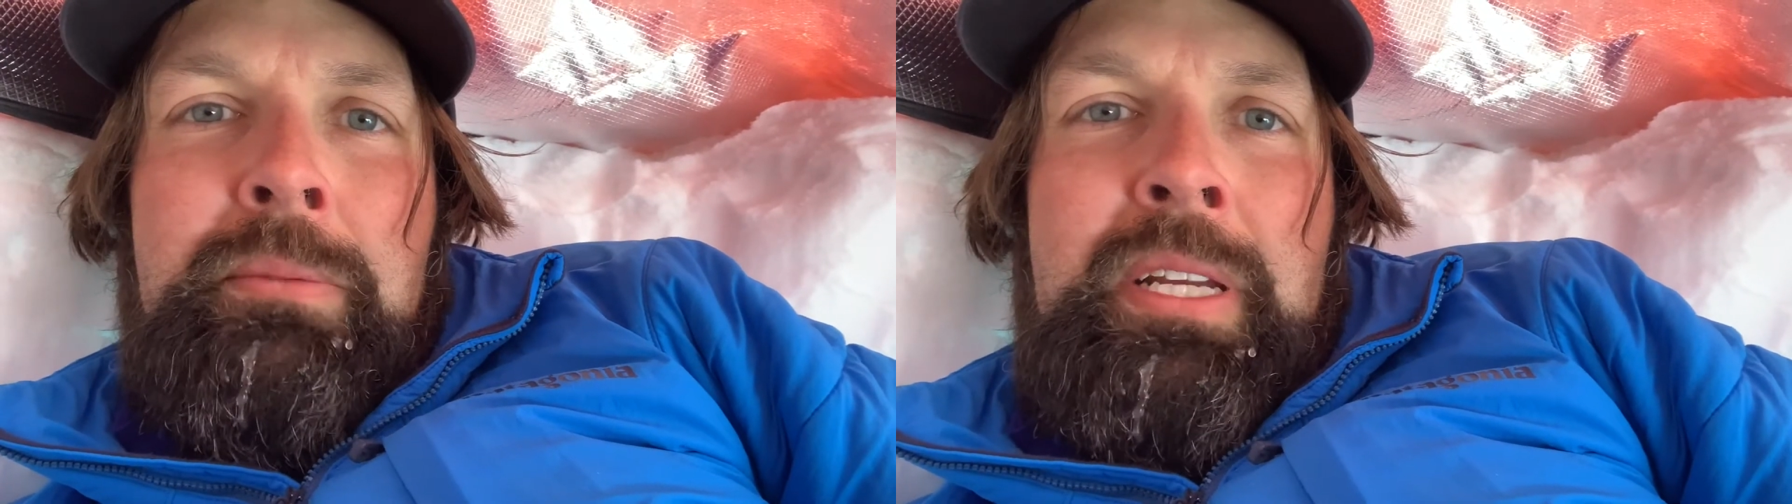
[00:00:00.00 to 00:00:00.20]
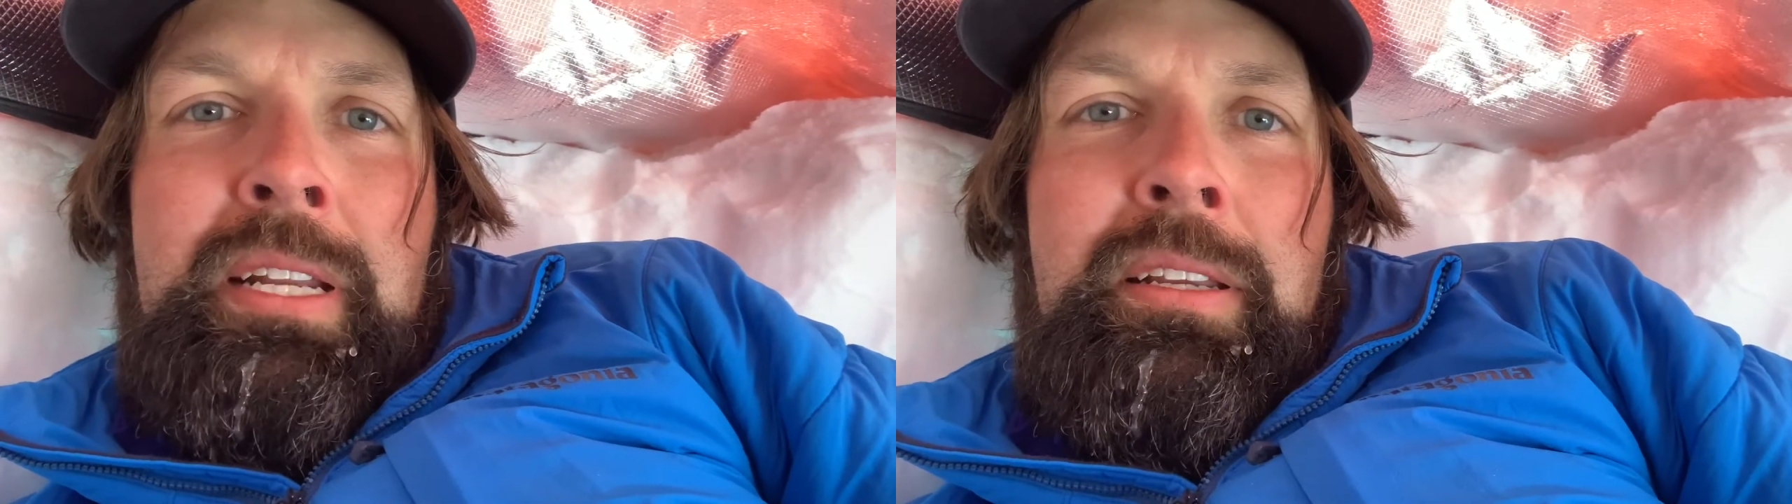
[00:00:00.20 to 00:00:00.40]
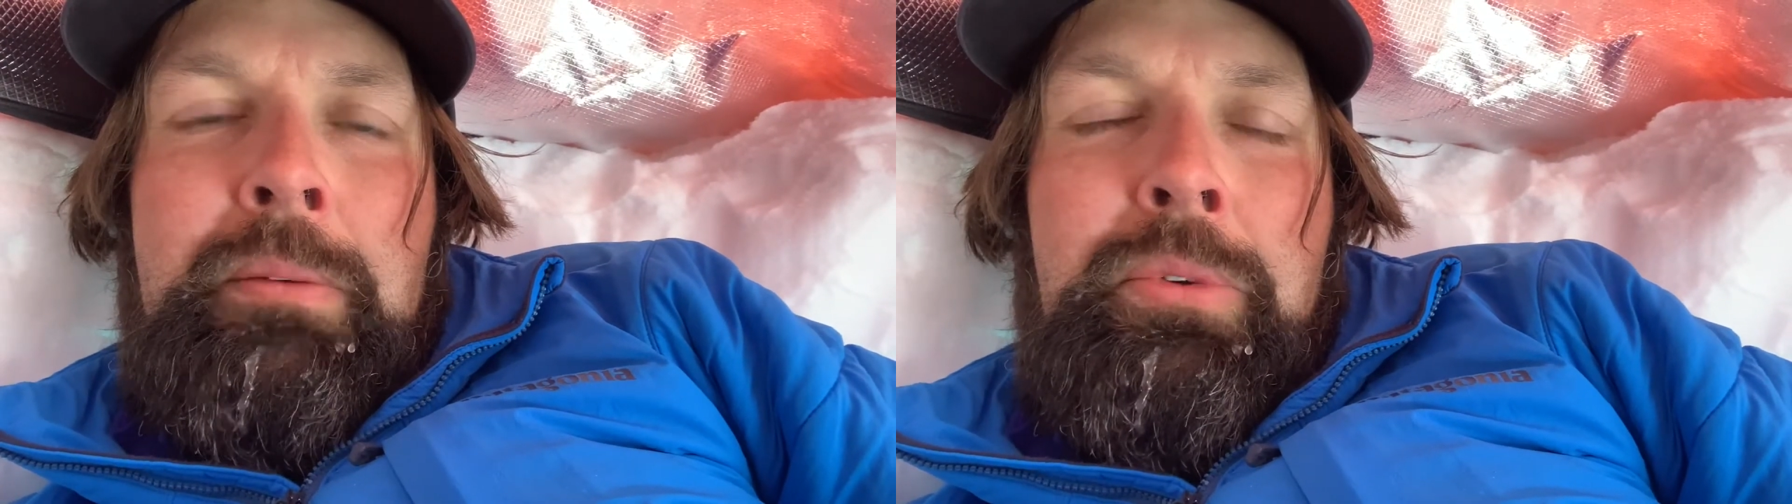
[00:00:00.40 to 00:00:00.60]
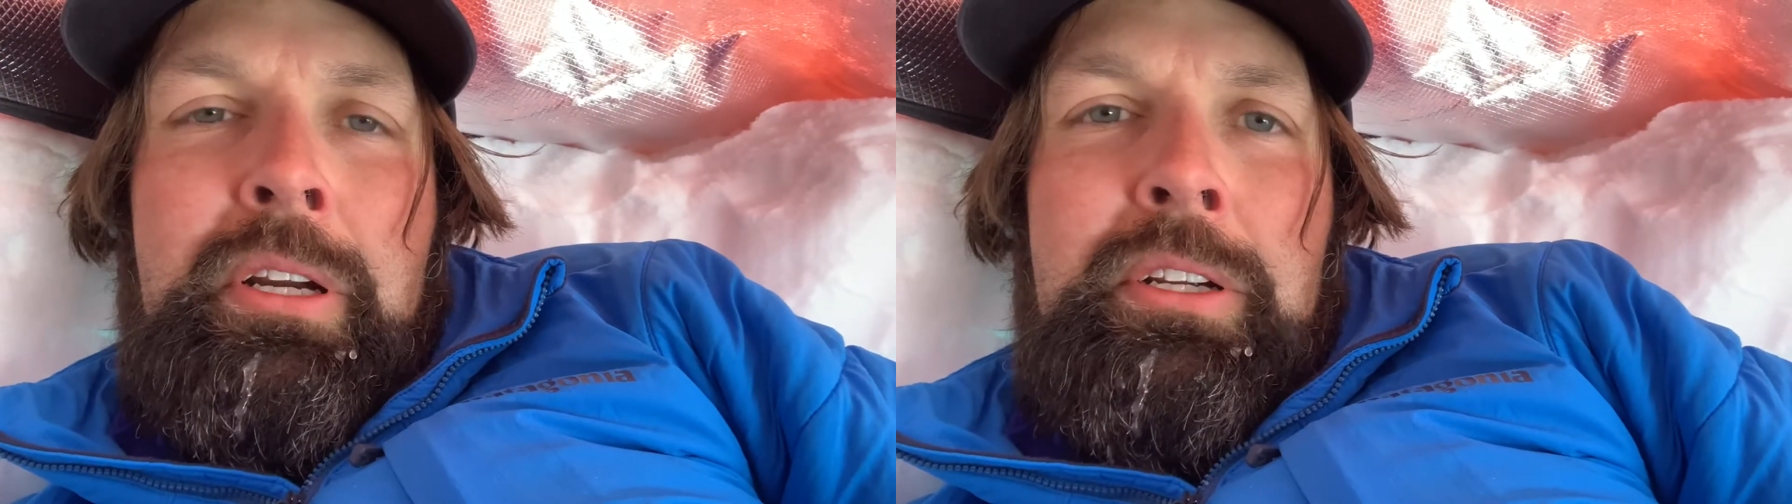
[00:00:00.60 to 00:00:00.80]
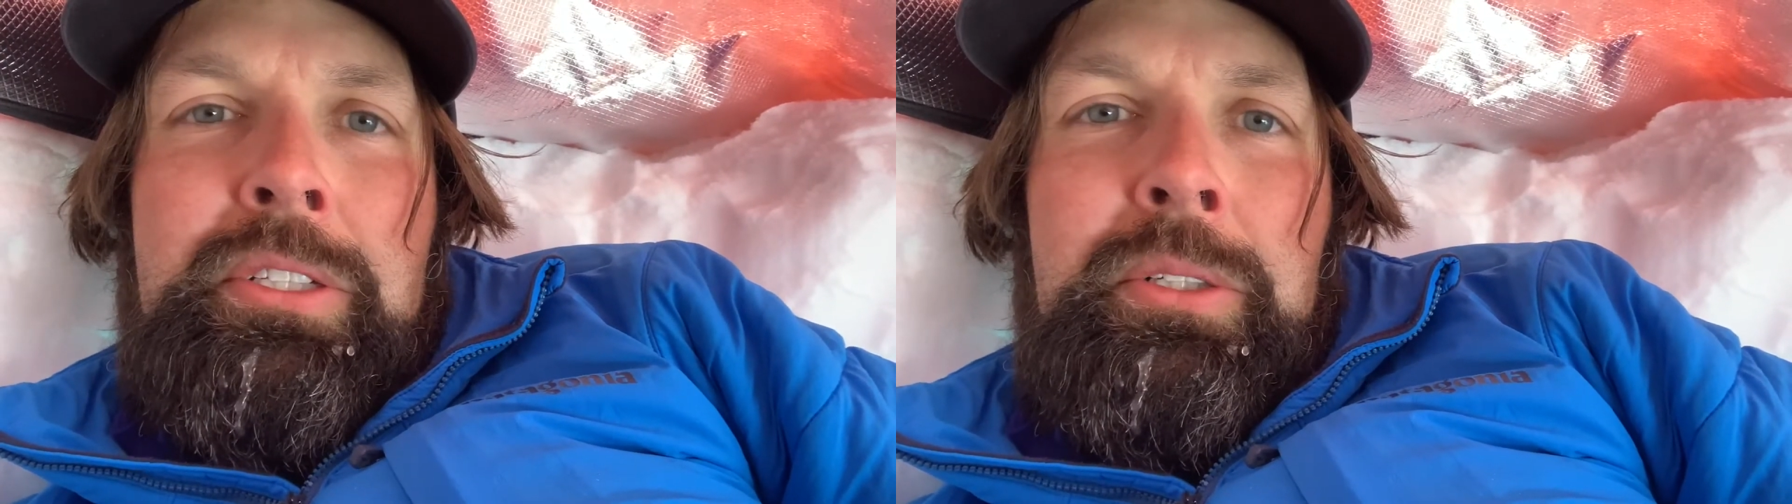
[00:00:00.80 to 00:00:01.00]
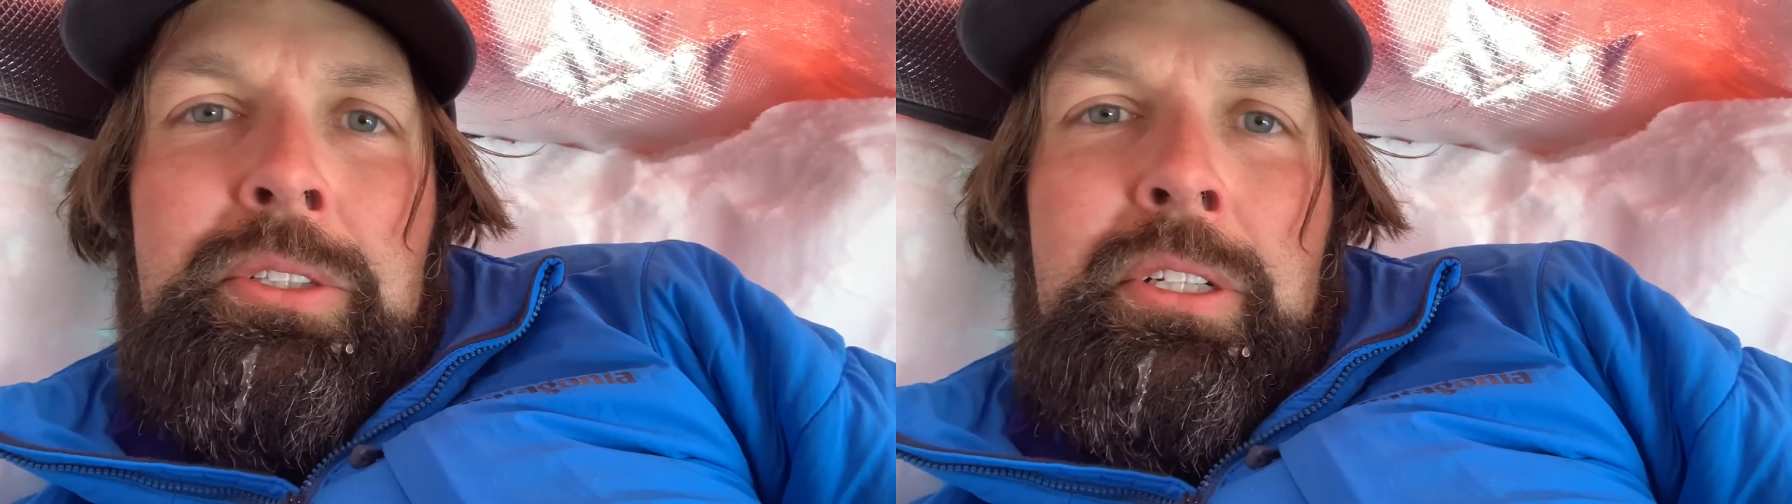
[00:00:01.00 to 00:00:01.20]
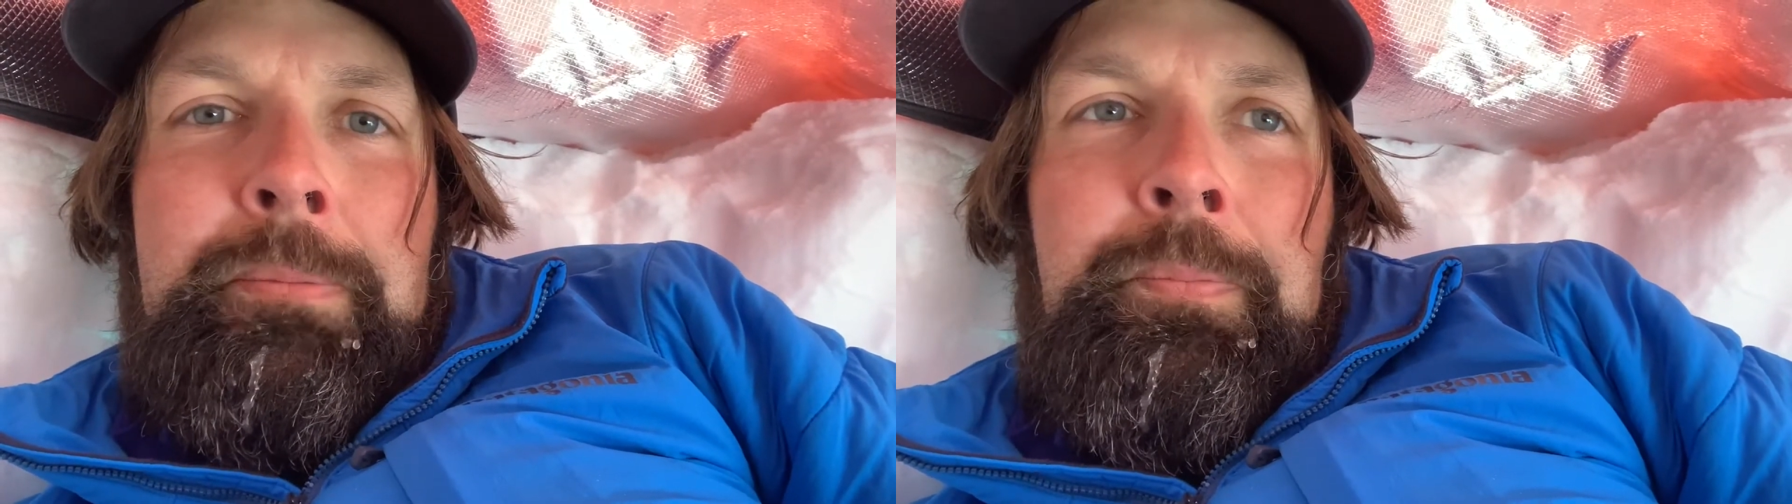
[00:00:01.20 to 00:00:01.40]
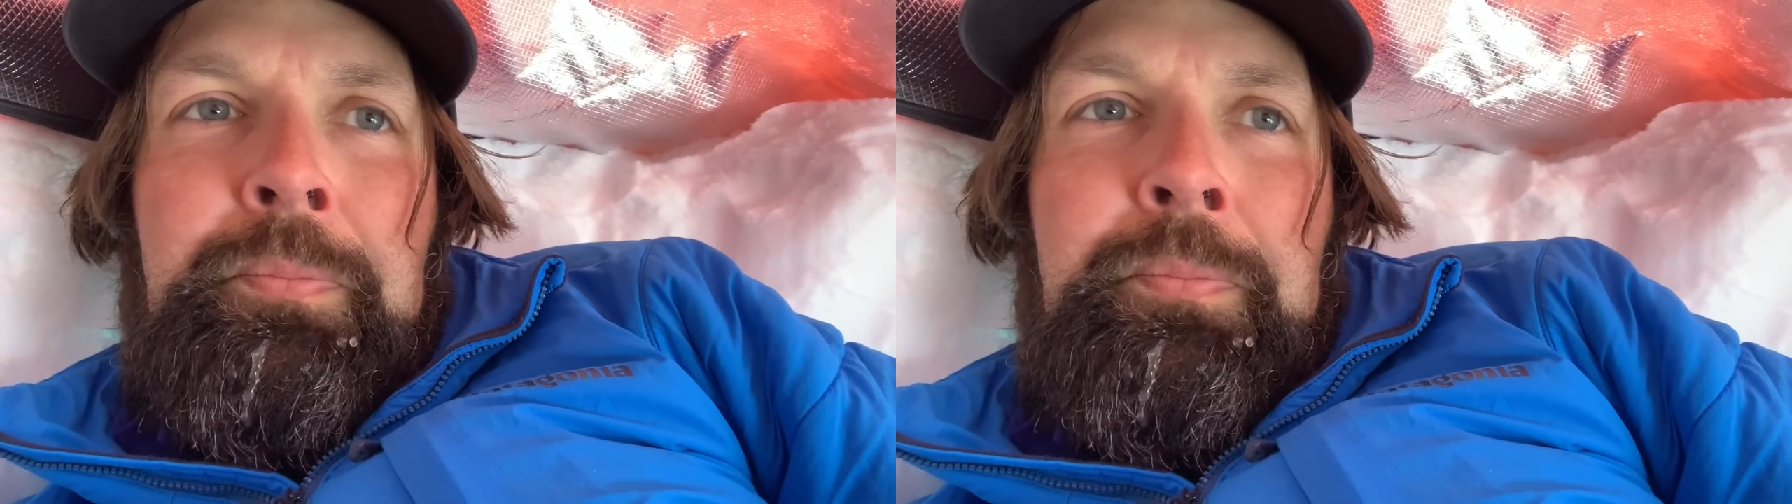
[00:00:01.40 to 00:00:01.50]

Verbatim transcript: kind of temporary shelter.